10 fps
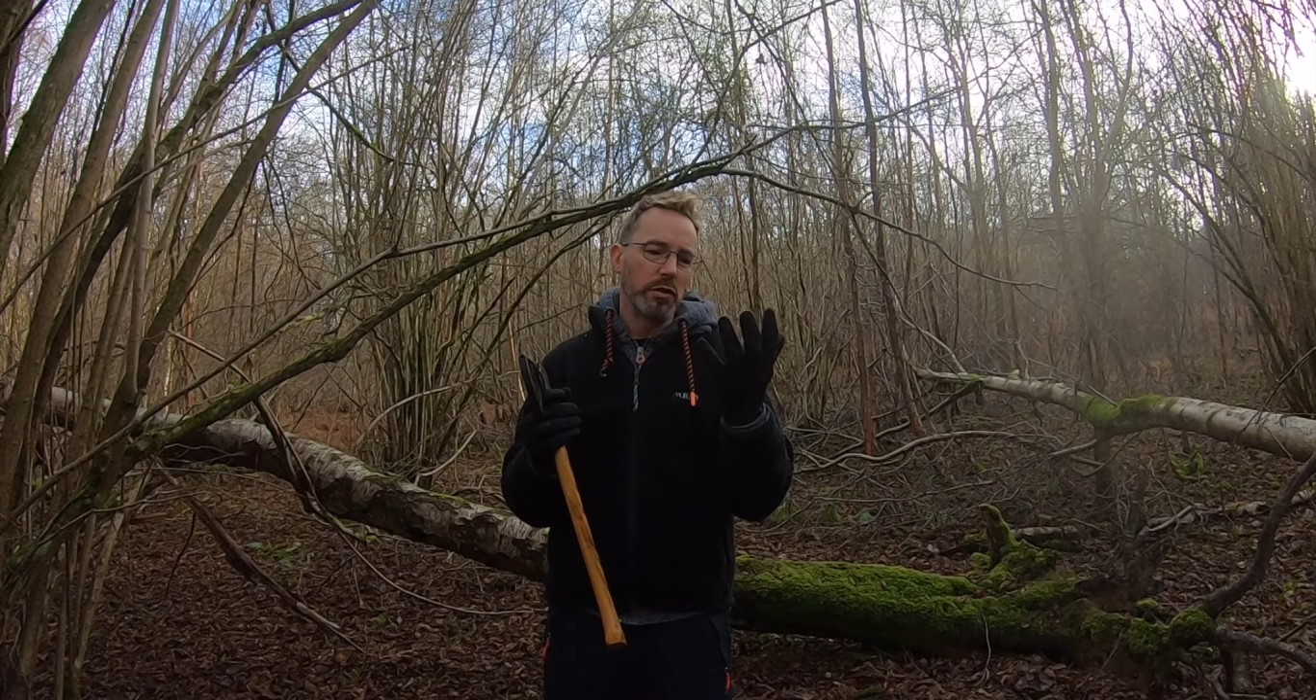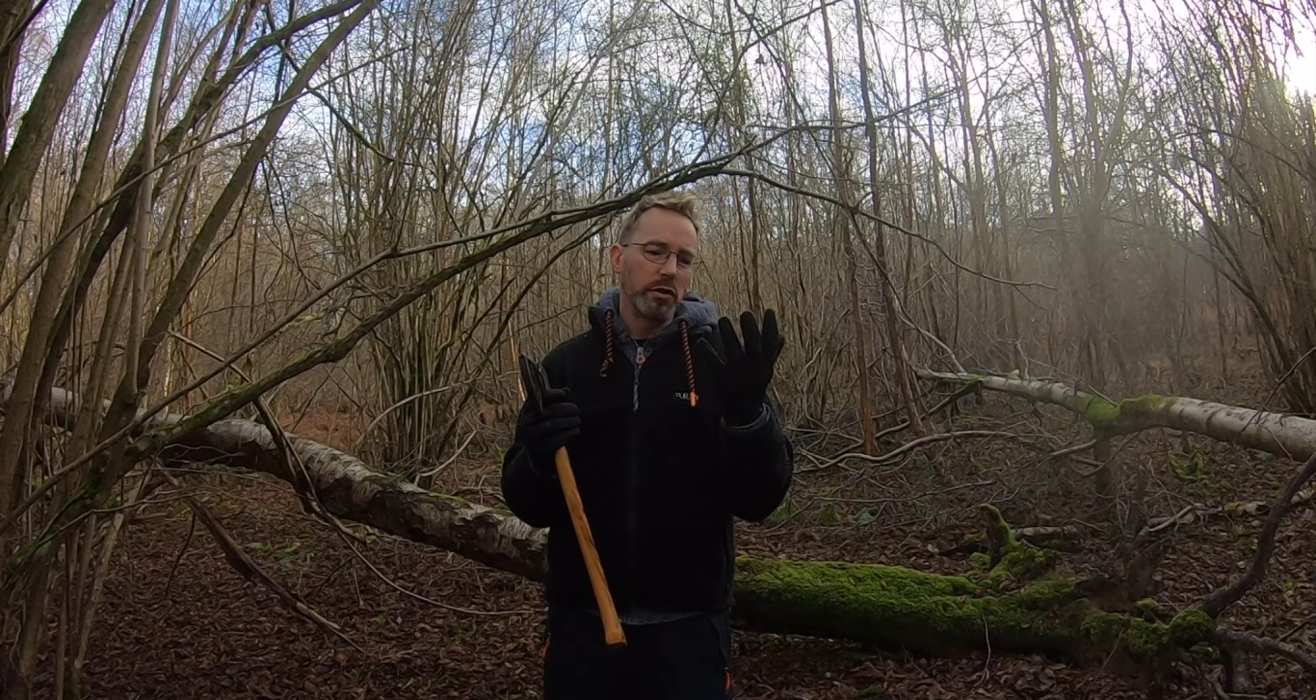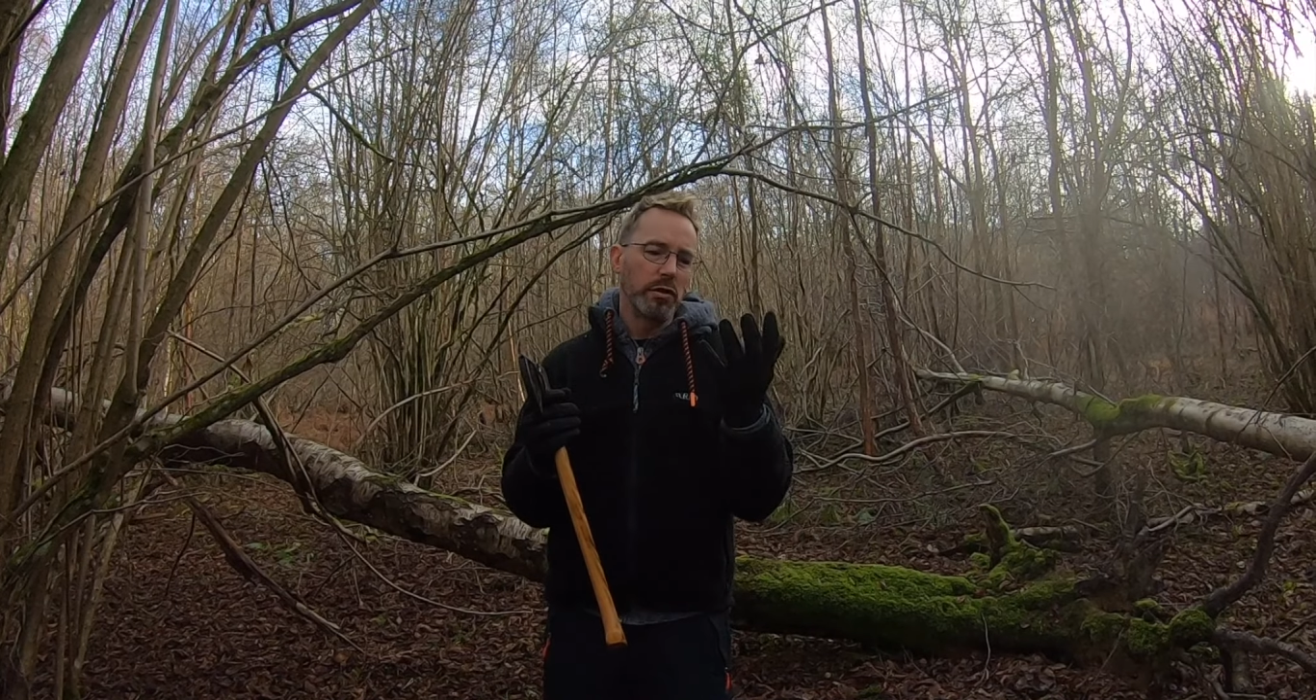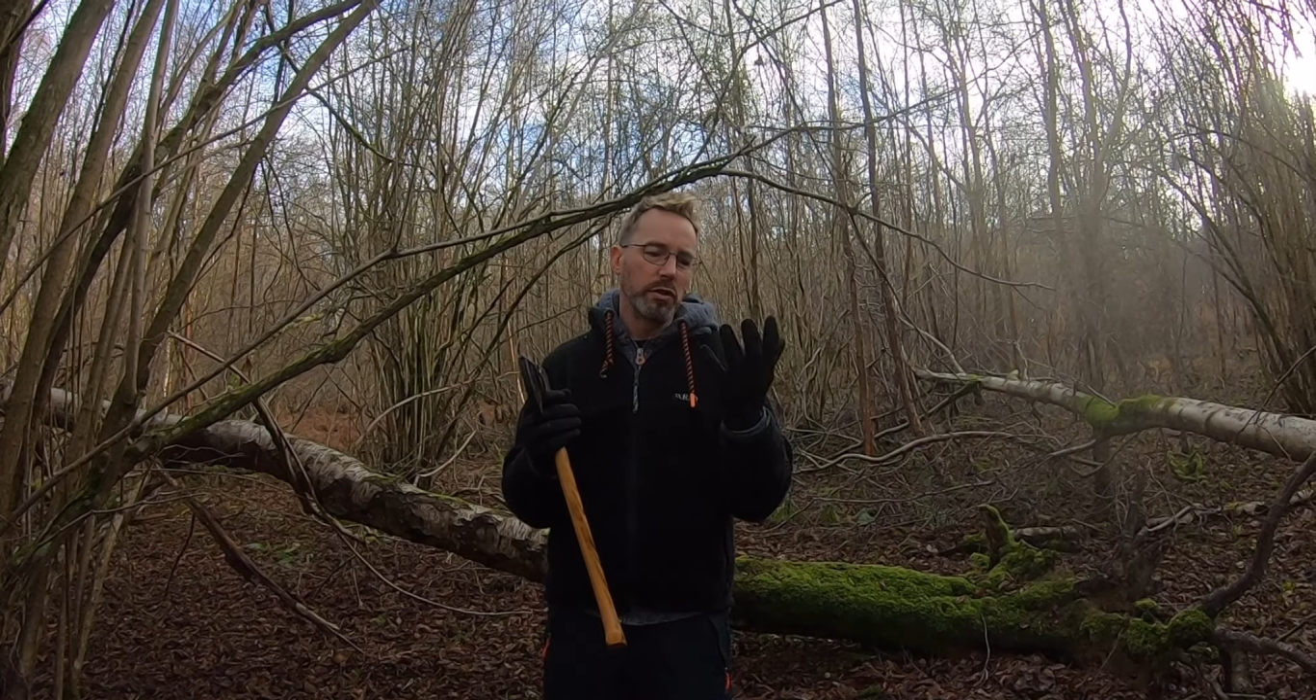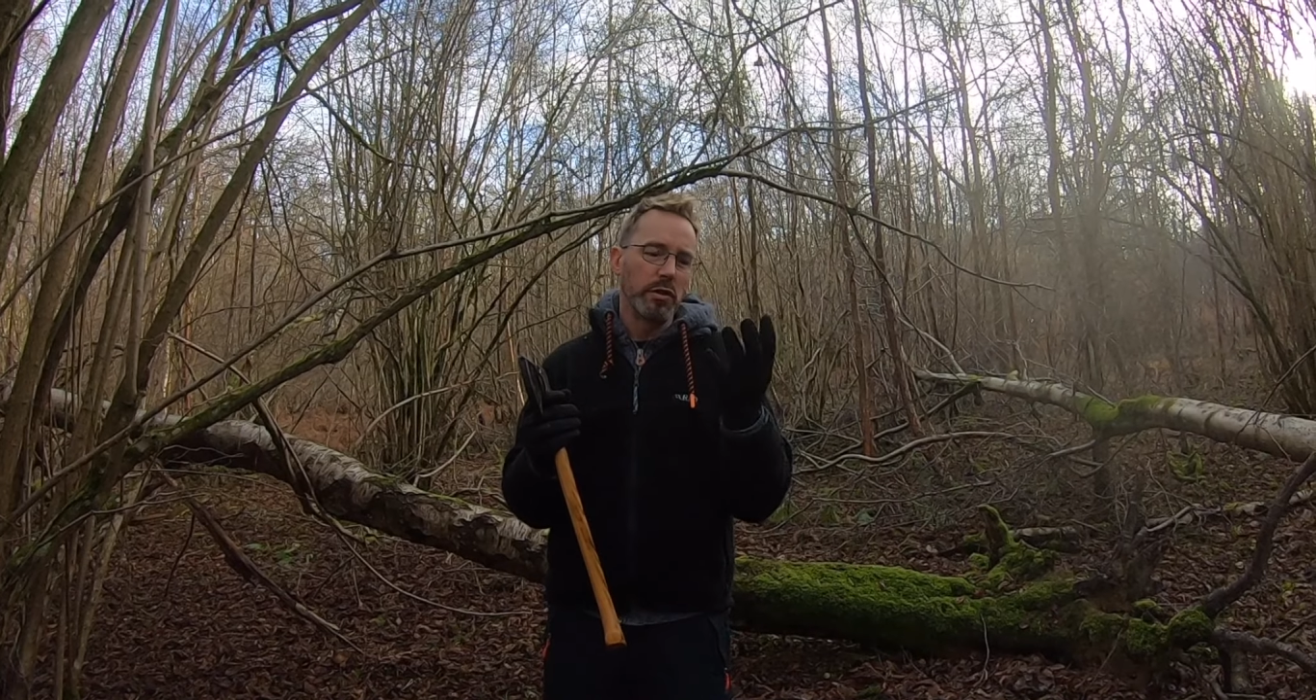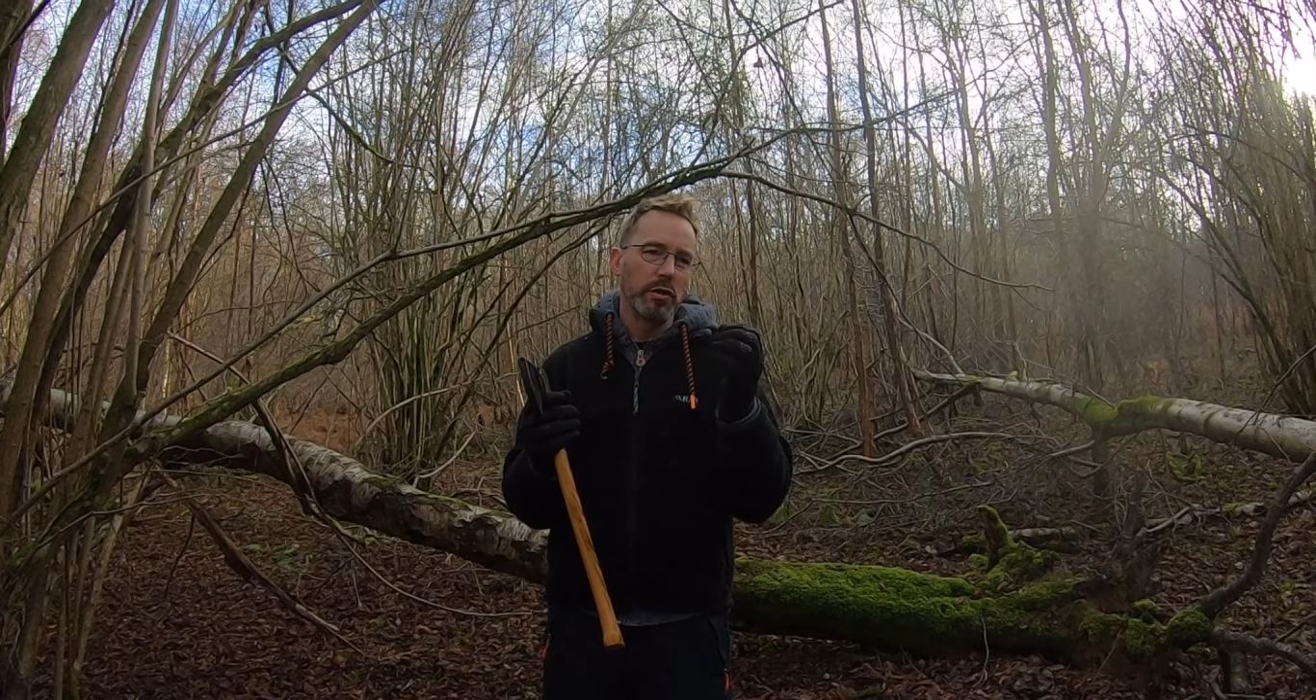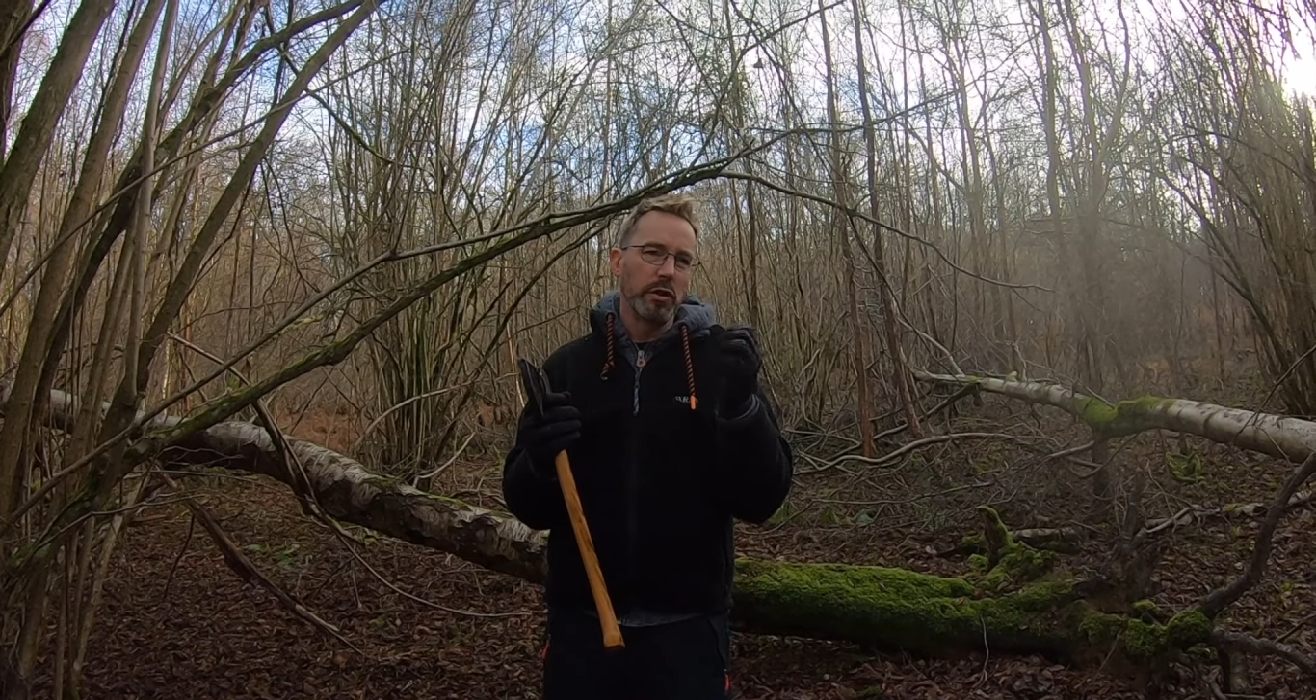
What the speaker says: just due